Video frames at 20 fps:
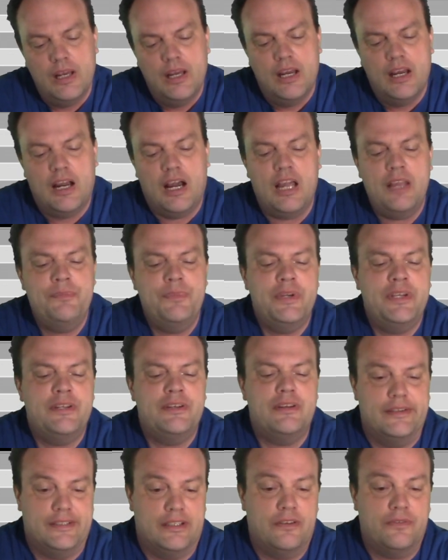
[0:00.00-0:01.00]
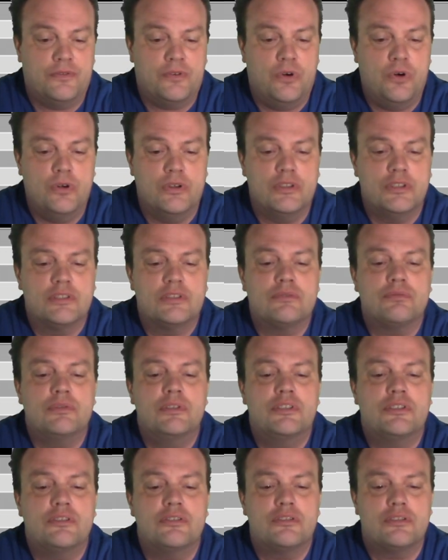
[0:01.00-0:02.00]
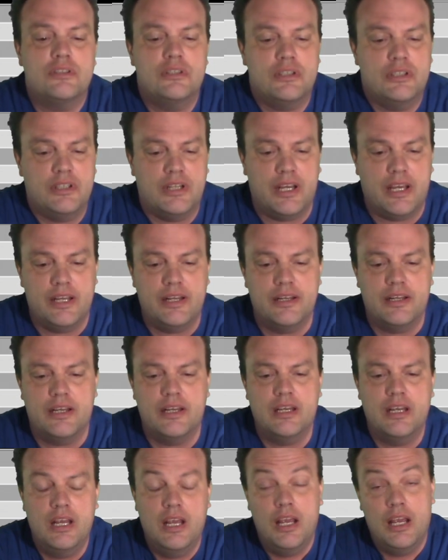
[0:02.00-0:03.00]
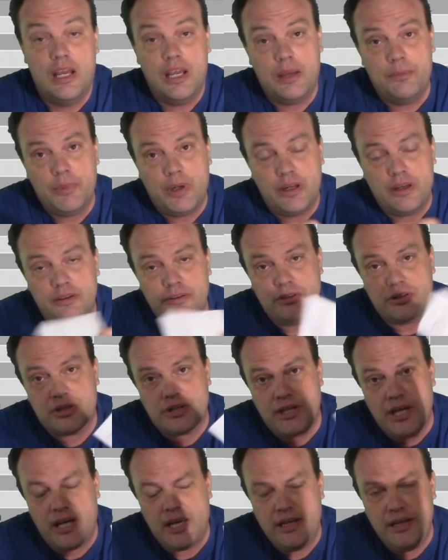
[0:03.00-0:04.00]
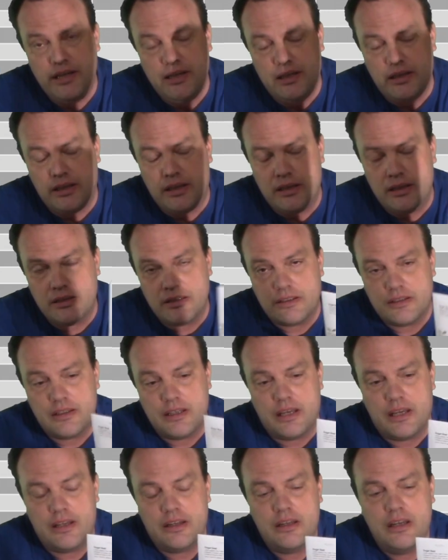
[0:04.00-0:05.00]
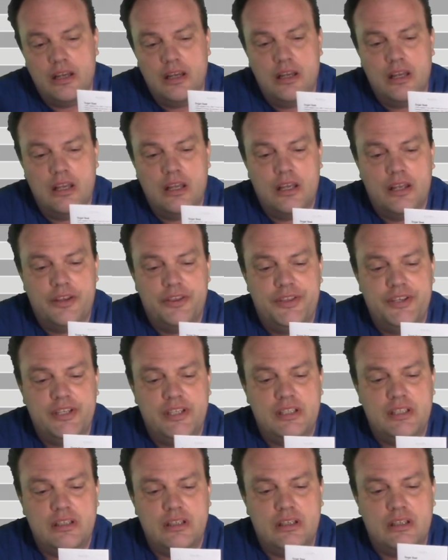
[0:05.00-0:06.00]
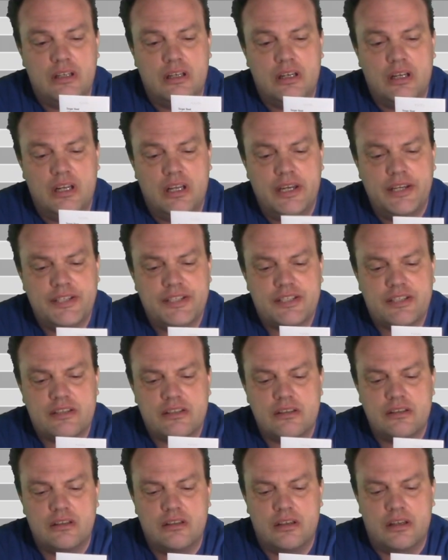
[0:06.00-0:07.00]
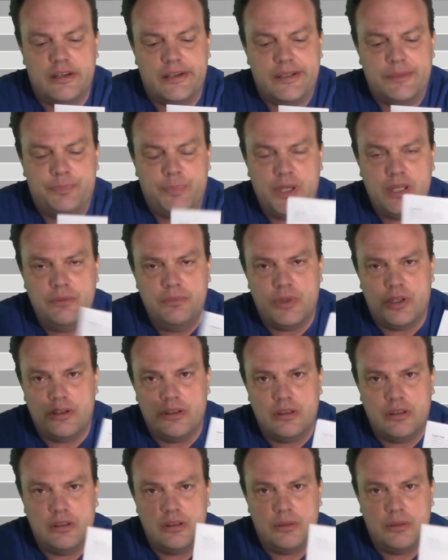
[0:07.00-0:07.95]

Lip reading: I've been, of course, researching the net, and my understanding is that the less pigment in the